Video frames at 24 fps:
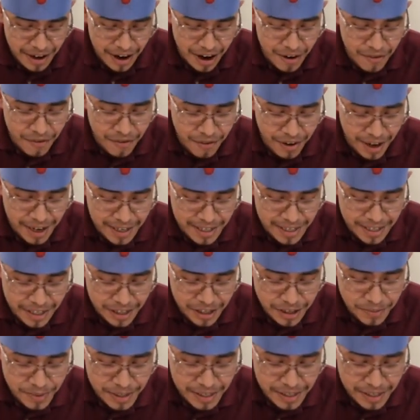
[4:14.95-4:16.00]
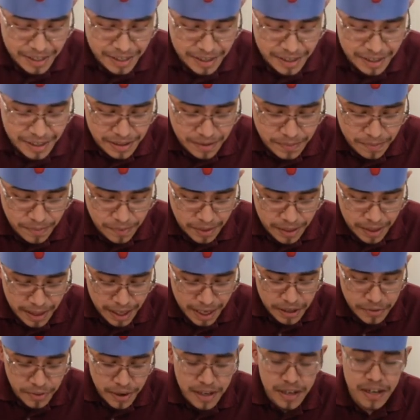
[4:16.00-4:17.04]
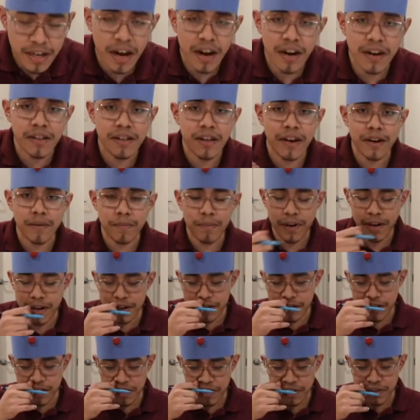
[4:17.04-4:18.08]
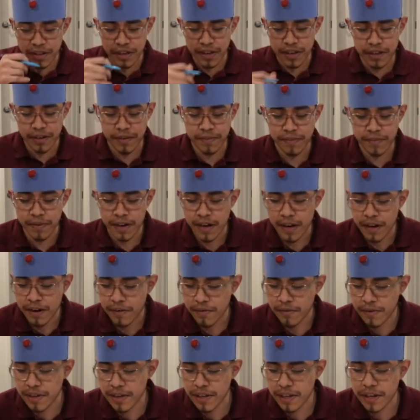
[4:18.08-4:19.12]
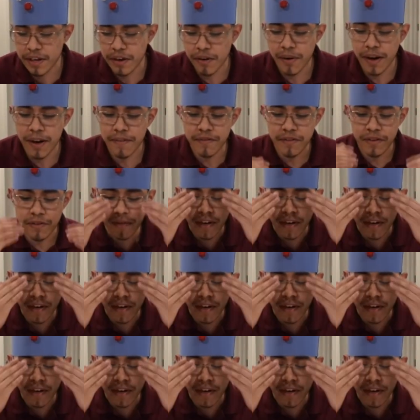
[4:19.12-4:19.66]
of reindeers because that's why not a lot of predators um, really go after